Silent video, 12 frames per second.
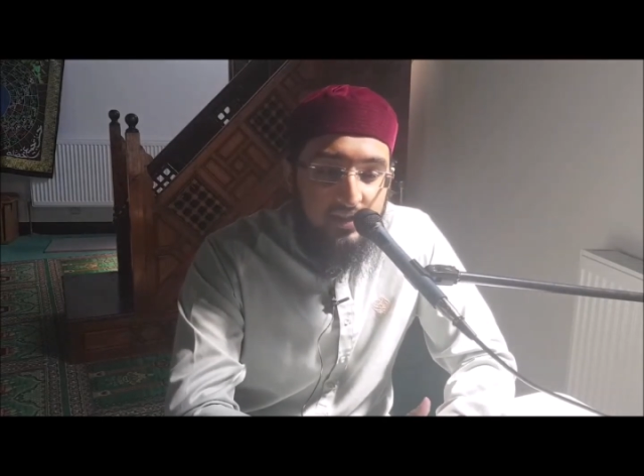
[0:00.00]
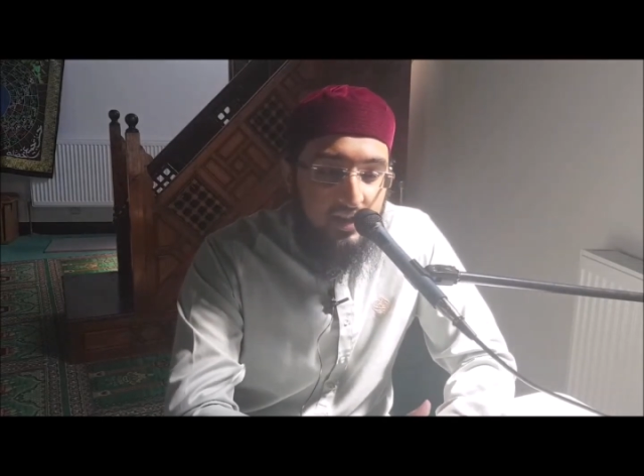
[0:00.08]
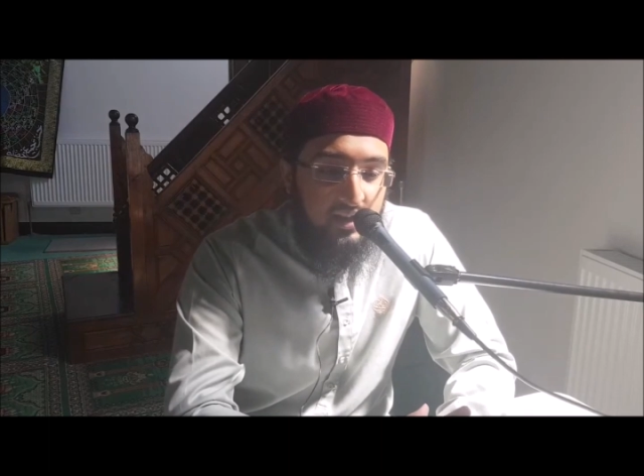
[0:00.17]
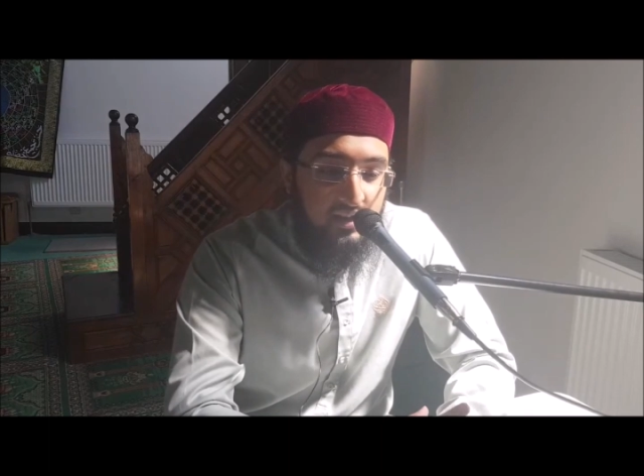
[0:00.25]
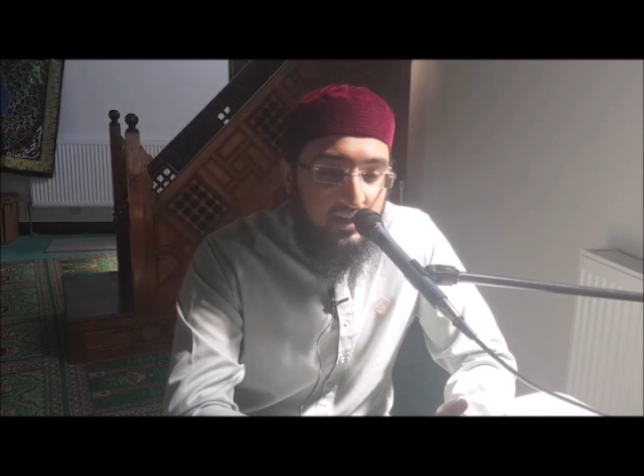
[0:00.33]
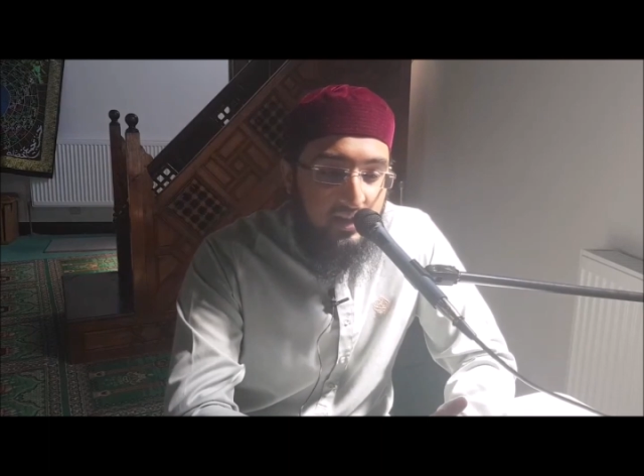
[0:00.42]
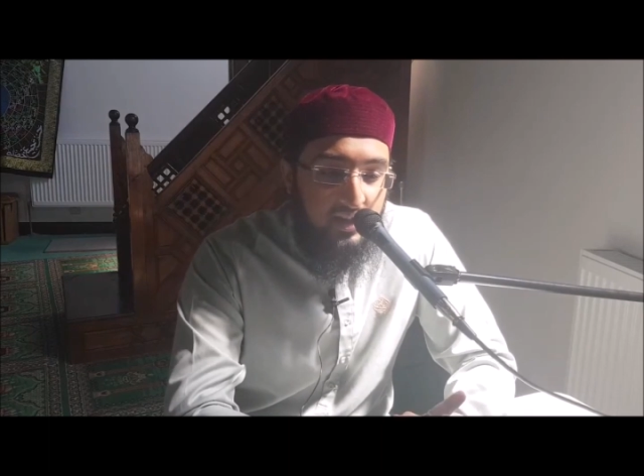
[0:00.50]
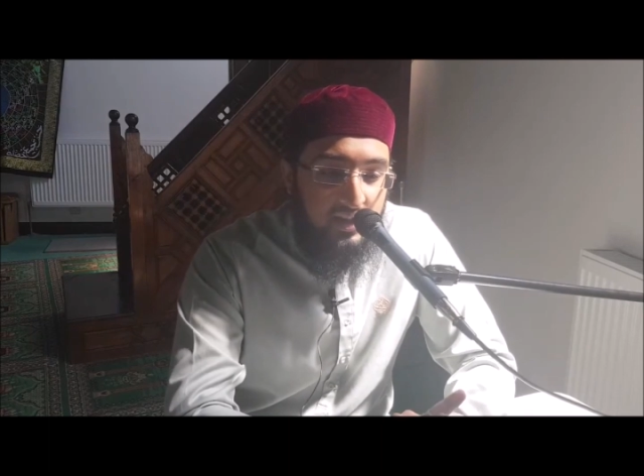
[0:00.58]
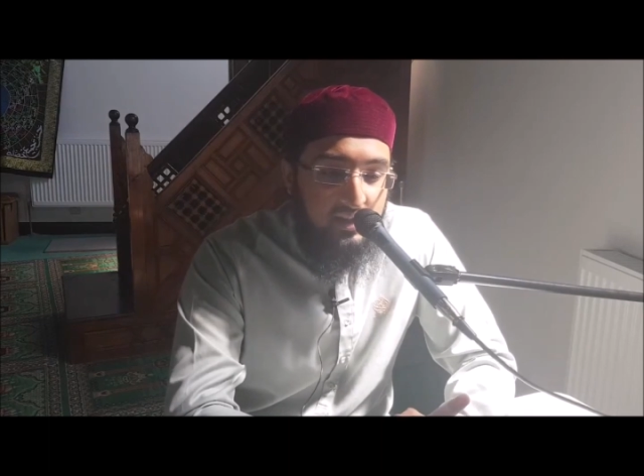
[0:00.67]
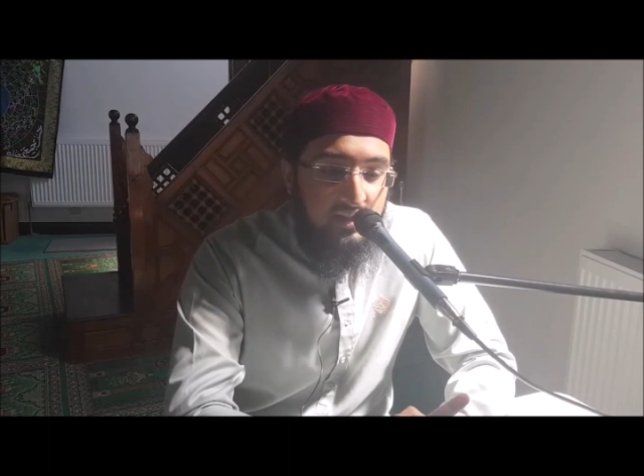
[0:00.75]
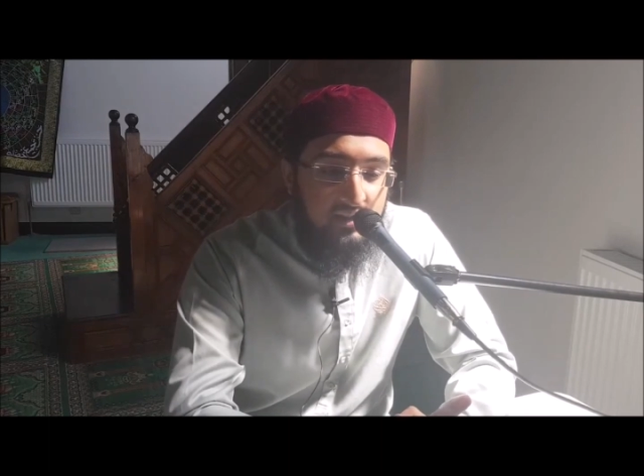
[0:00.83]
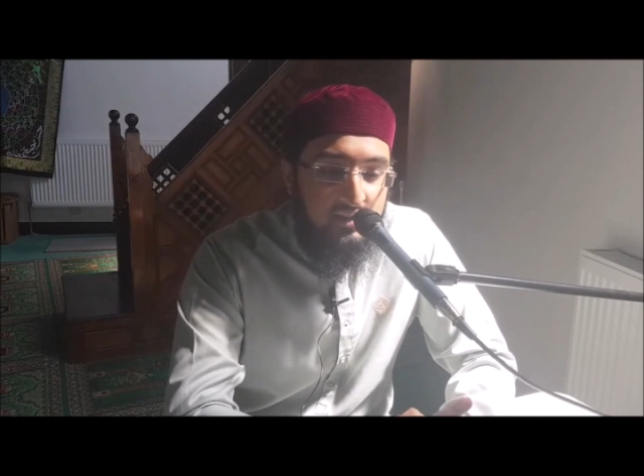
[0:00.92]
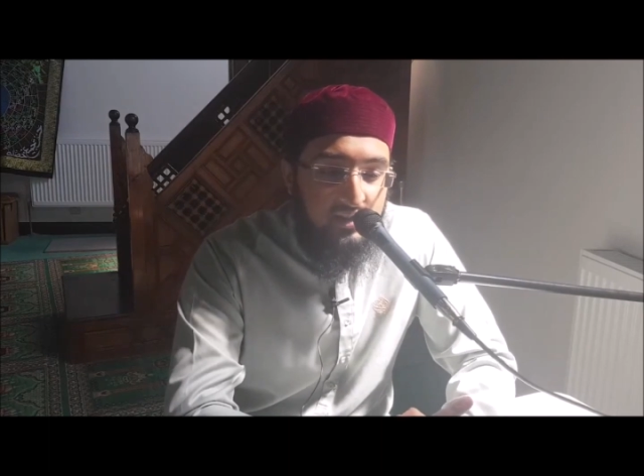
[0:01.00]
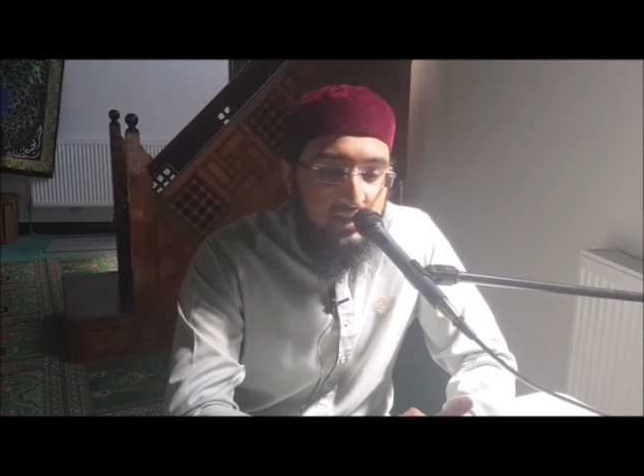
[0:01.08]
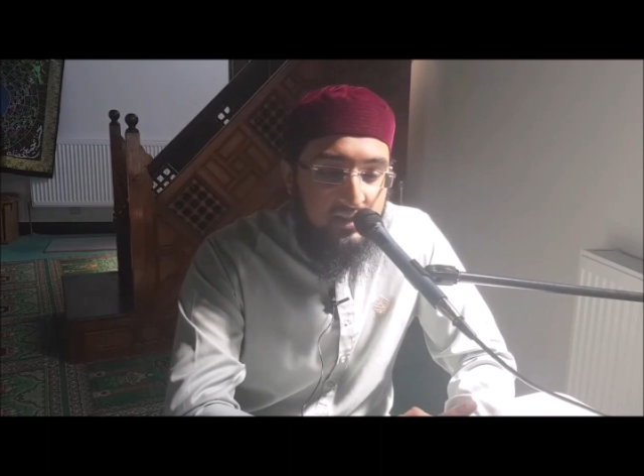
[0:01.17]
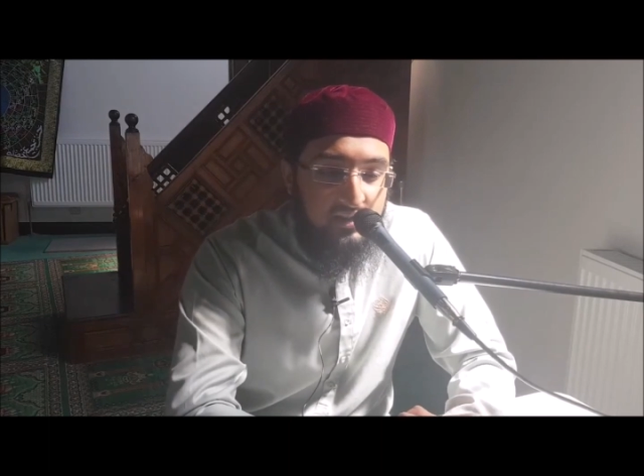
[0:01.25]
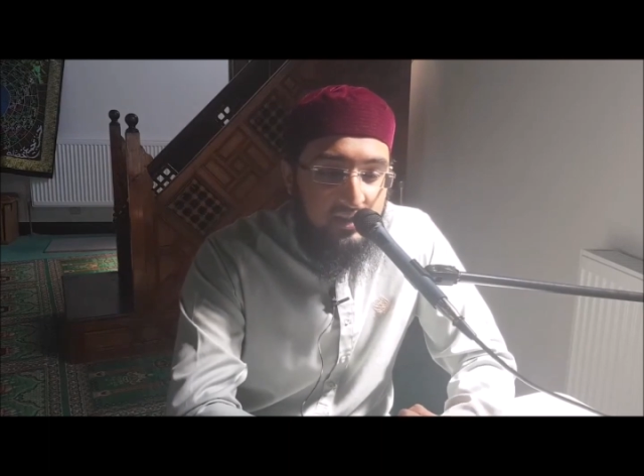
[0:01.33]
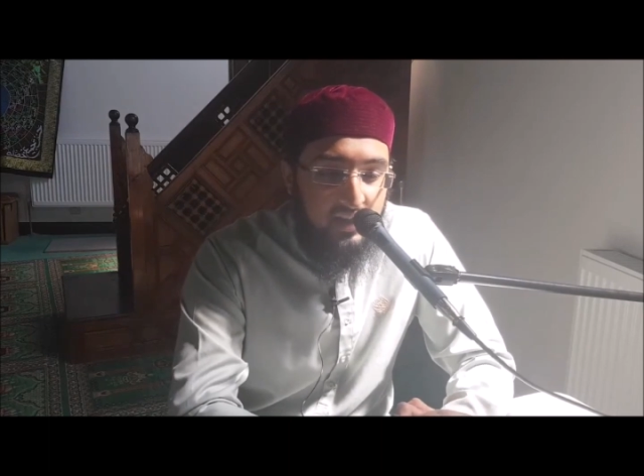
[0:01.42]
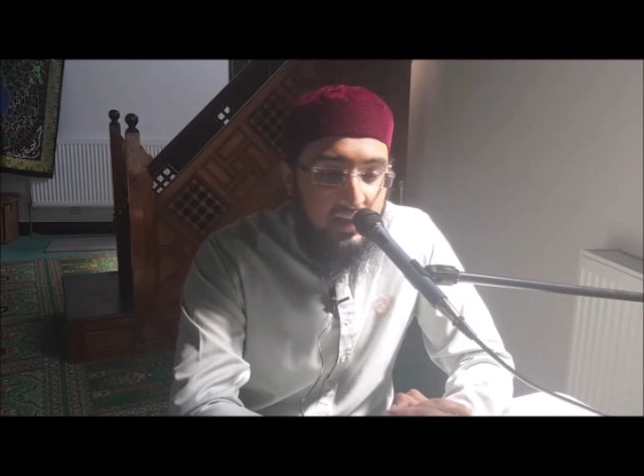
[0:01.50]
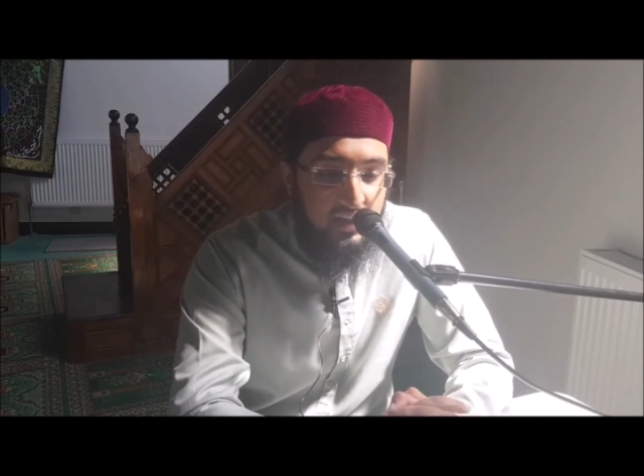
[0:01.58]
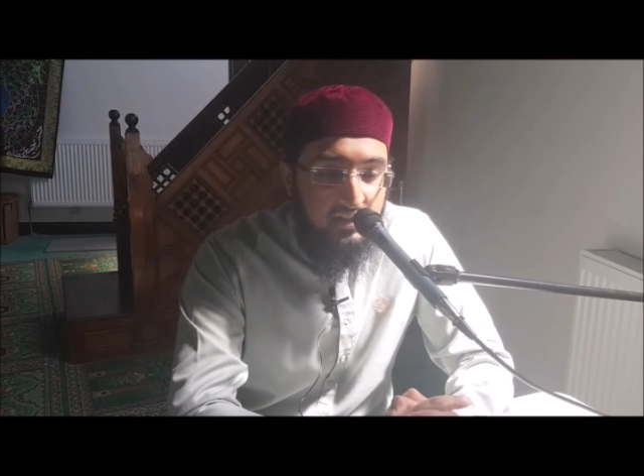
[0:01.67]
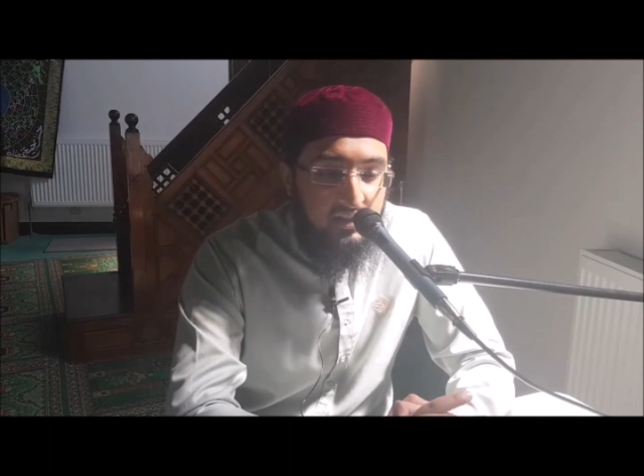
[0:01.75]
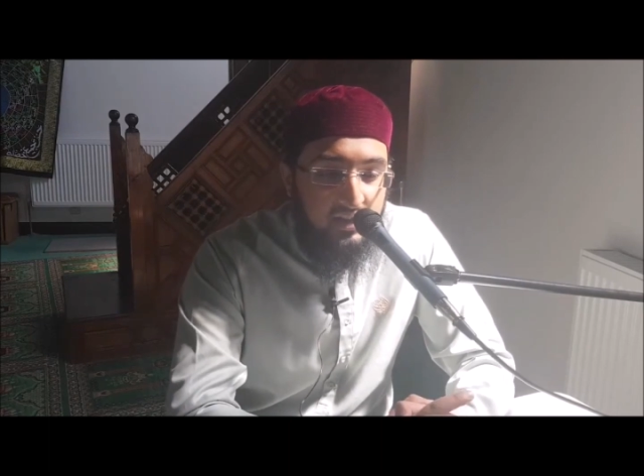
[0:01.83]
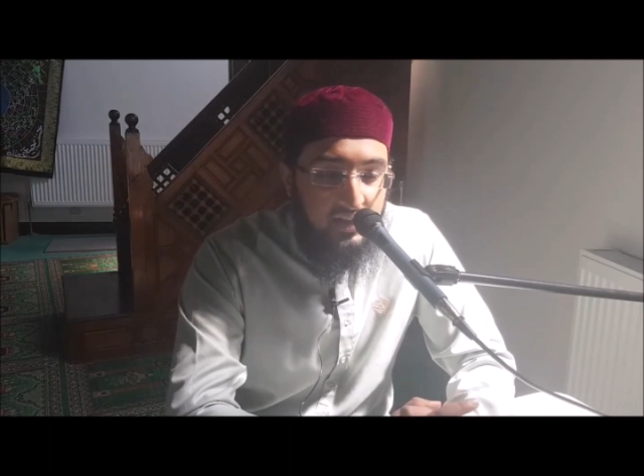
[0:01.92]
and heedlessness
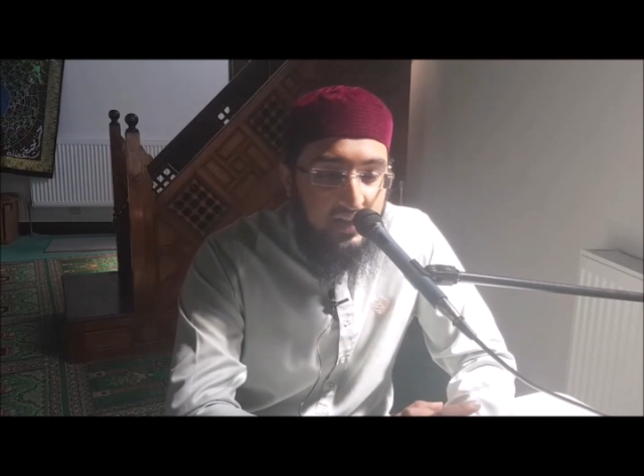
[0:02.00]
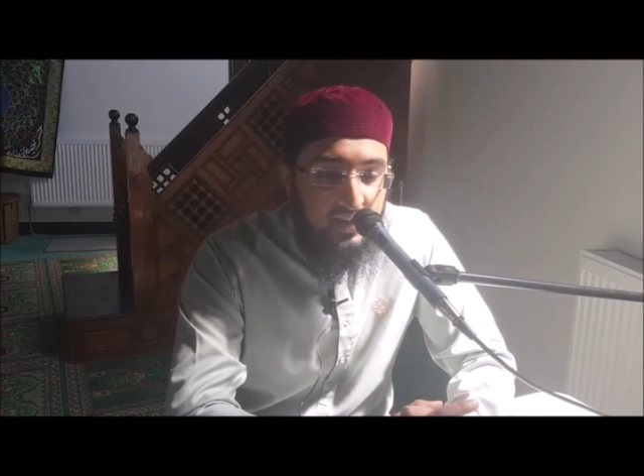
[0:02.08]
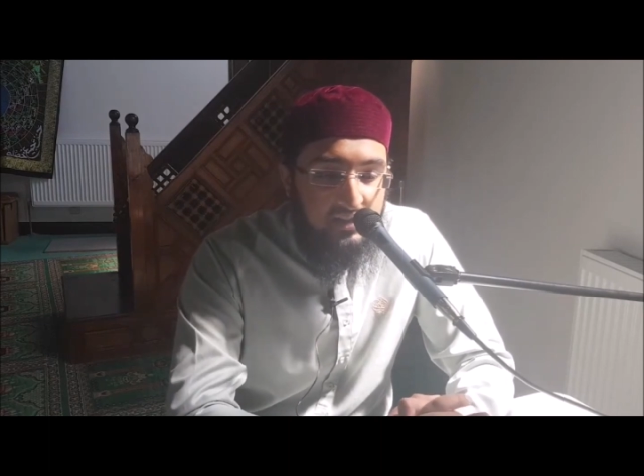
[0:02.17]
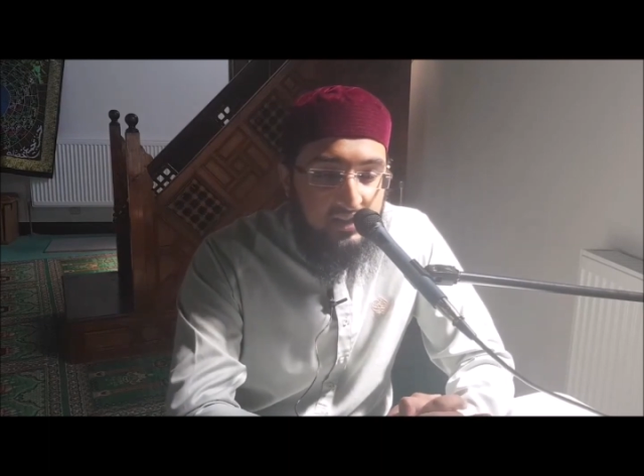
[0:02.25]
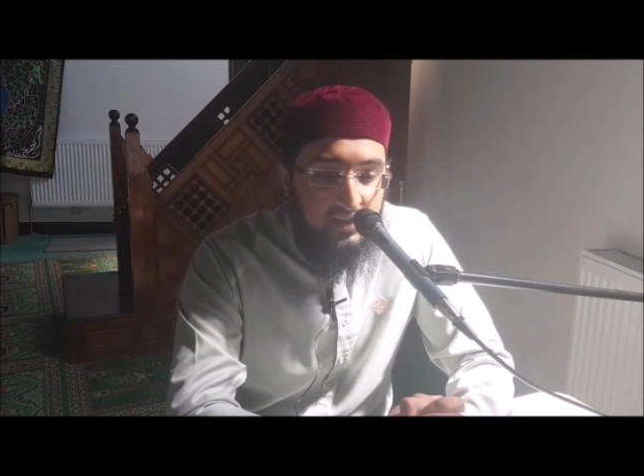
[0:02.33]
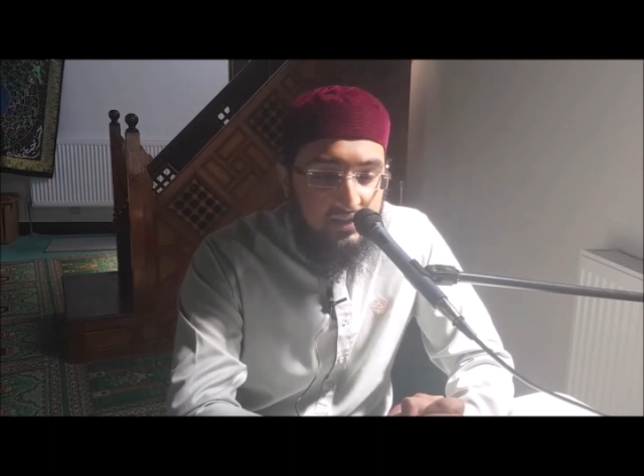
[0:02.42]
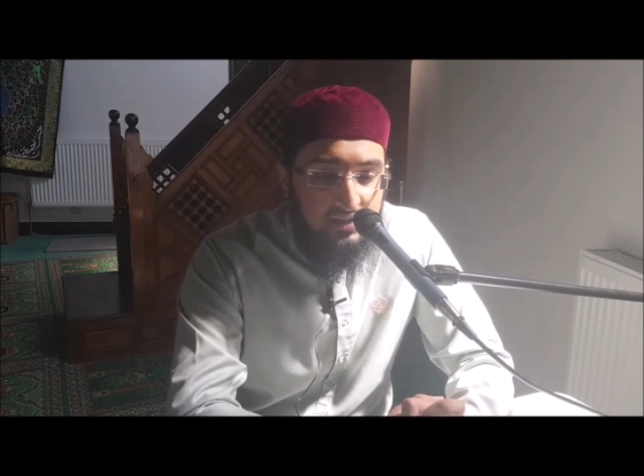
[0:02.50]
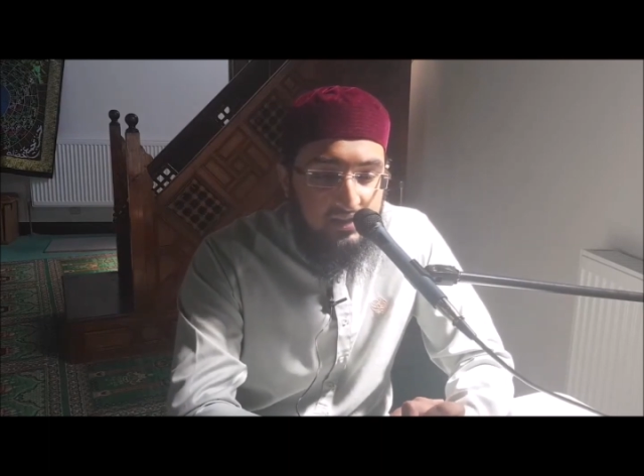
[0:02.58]
and laziness.